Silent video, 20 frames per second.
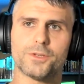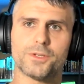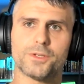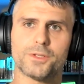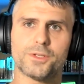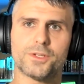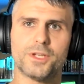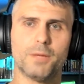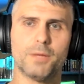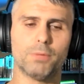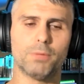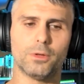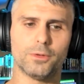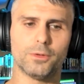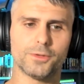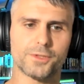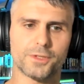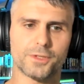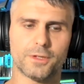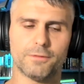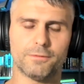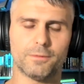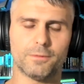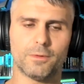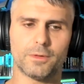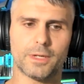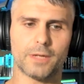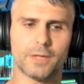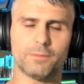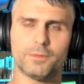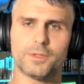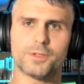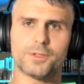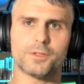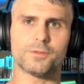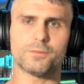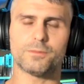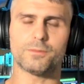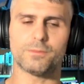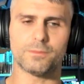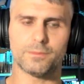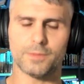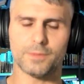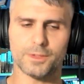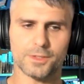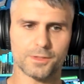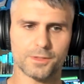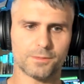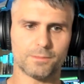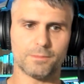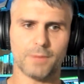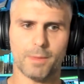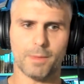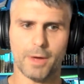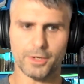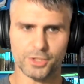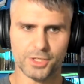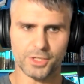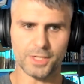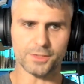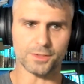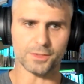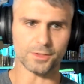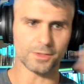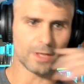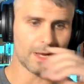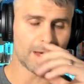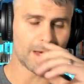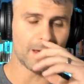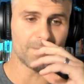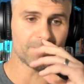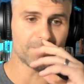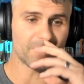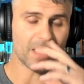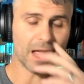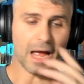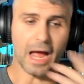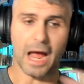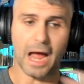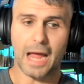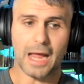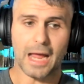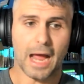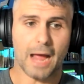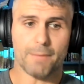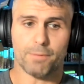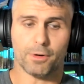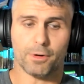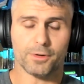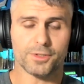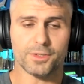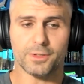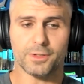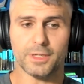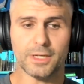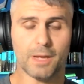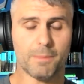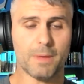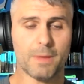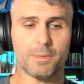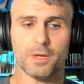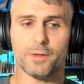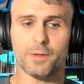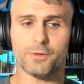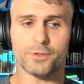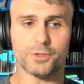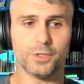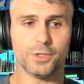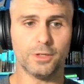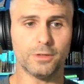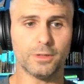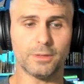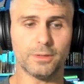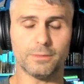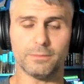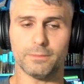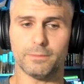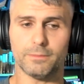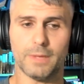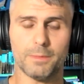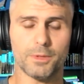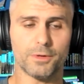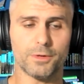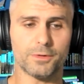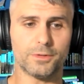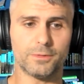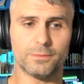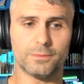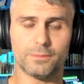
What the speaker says: symbols of, okay, this is about Jesus. I personally, now maybe others do, and maybe